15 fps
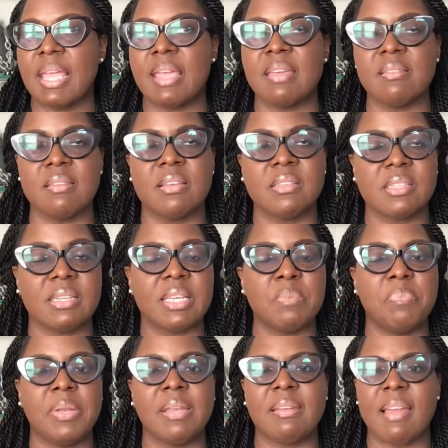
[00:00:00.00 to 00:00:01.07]
endlessly
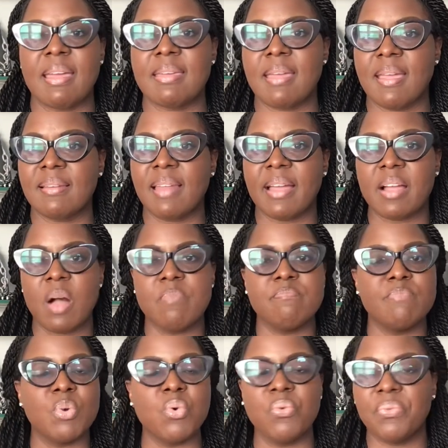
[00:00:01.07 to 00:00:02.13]
playing like a
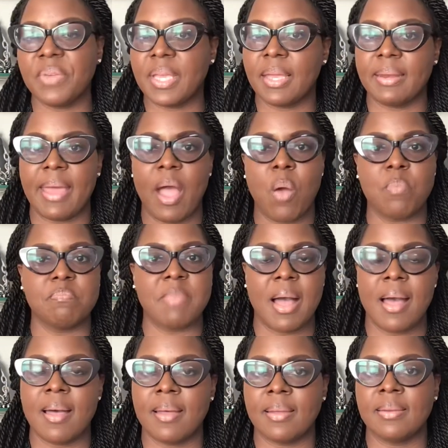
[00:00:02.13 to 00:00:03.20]
movie in our
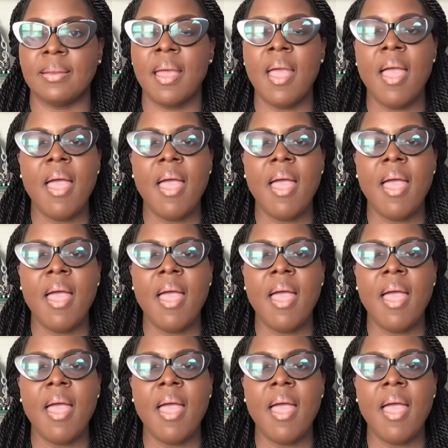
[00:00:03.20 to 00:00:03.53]
mind,